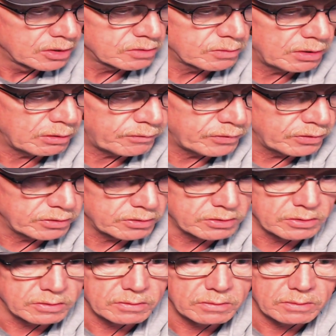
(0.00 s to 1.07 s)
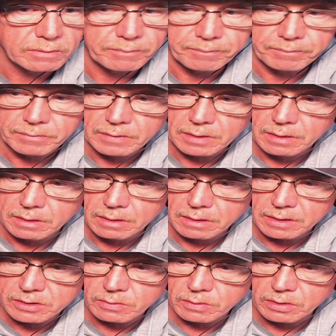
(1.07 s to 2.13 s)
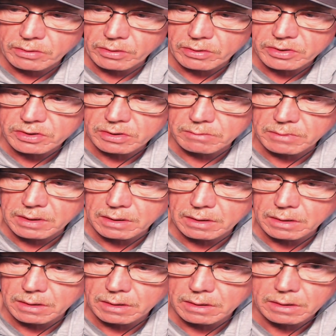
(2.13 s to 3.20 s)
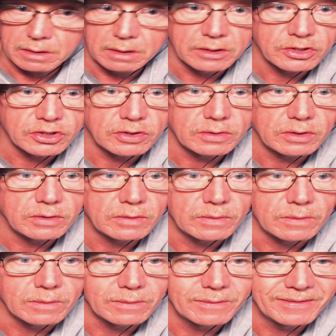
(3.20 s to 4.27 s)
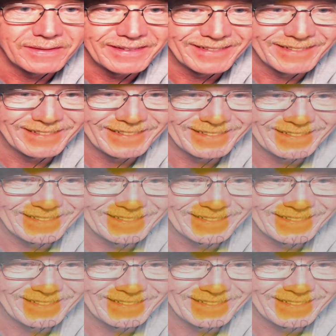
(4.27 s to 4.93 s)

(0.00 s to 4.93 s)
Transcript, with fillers: So without further ado, let's go across to me in the studio. Okay, so the